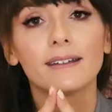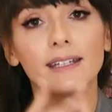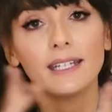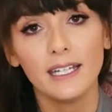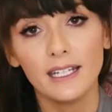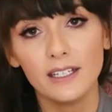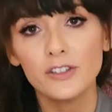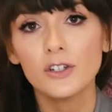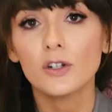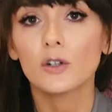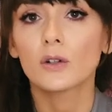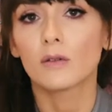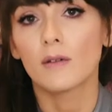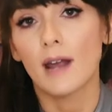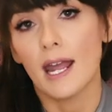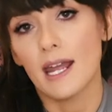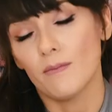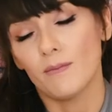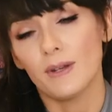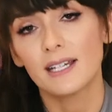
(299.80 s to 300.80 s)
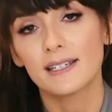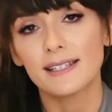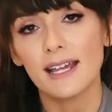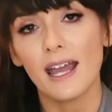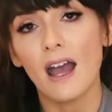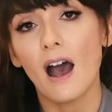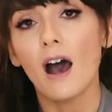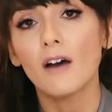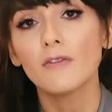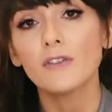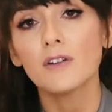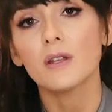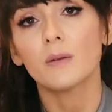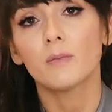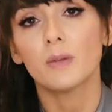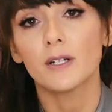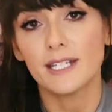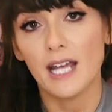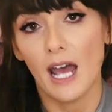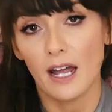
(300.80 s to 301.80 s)
Keens are great because they offer
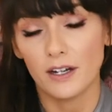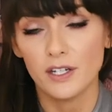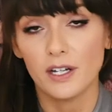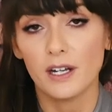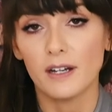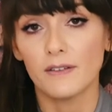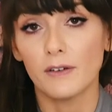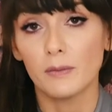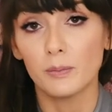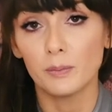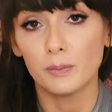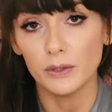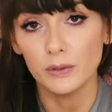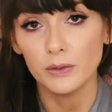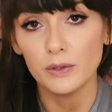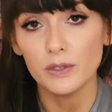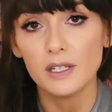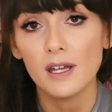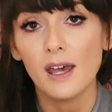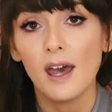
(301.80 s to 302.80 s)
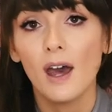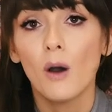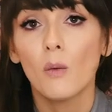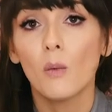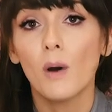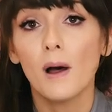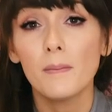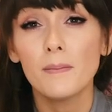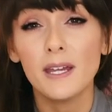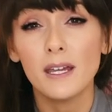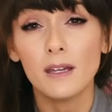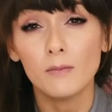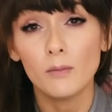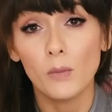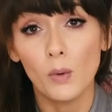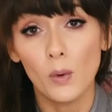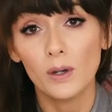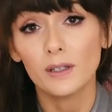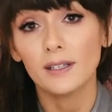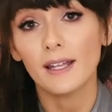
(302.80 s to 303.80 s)
the protection of a boot while being
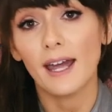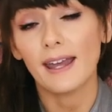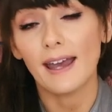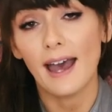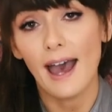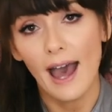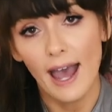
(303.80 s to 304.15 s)
more like a